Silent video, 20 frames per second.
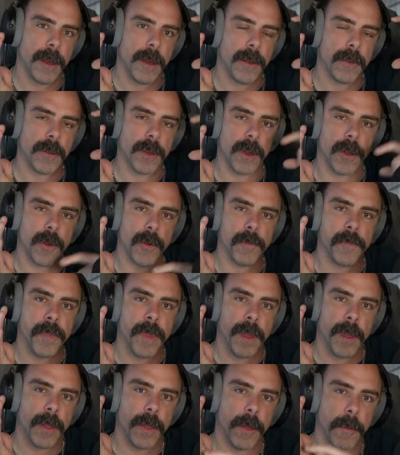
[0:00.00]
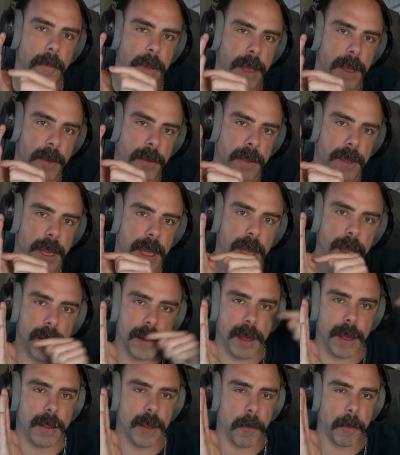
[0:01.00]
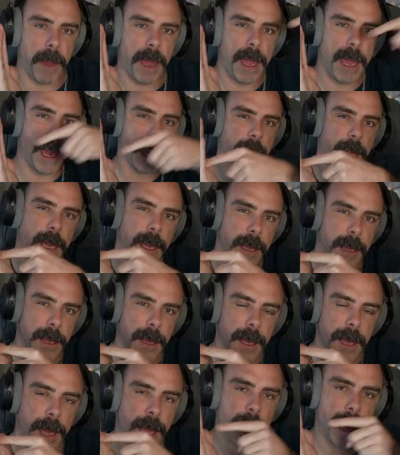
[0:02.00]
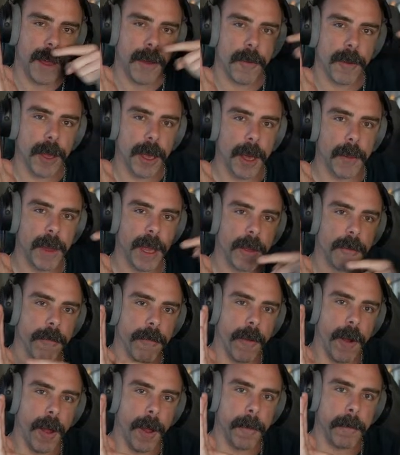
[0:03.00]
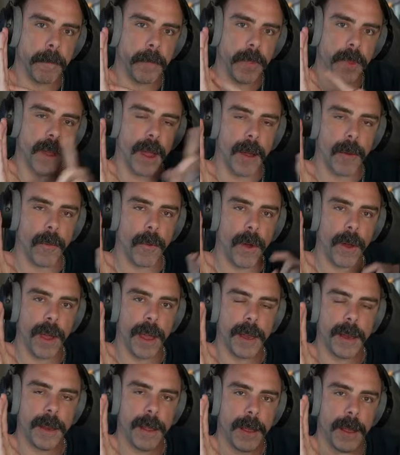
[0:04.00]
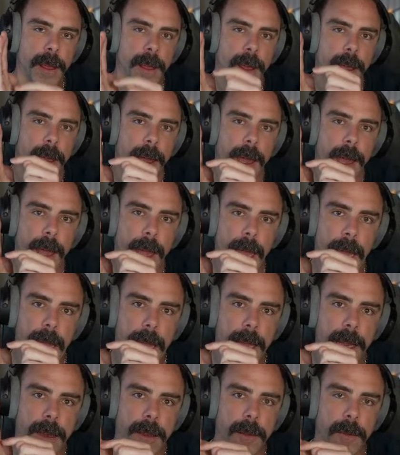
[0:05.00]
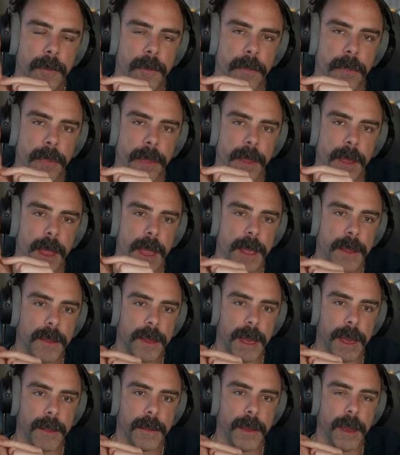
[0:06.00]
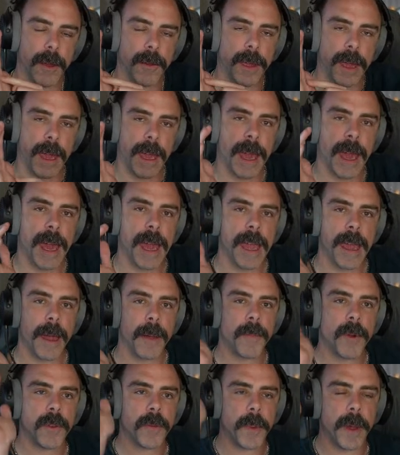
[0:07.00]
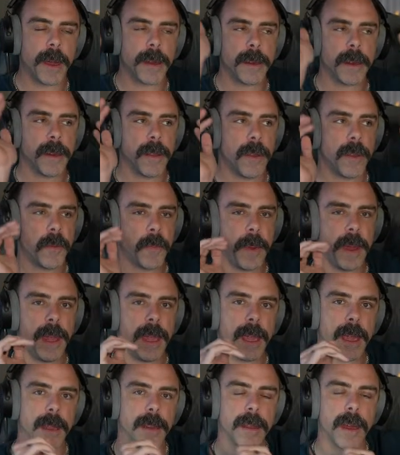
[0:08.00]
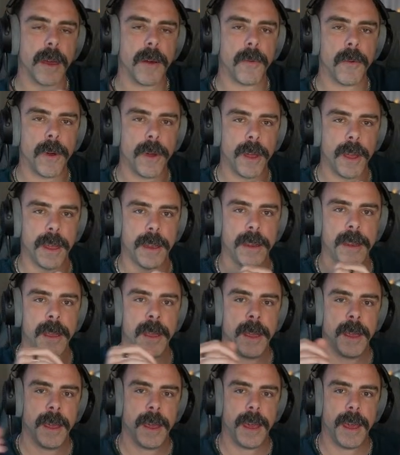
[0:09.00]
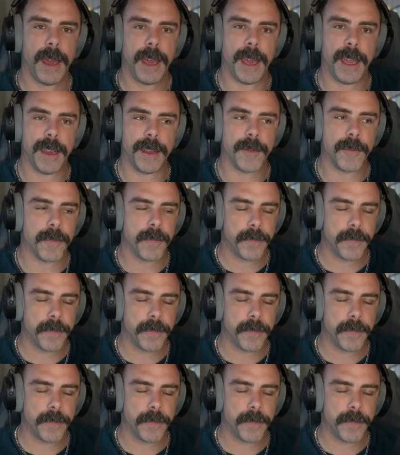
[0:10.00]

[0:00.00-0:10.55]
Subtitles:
So the PLC sees a ping coming from .1, and it says, okay, hey, I'm responding to this ping at .1, and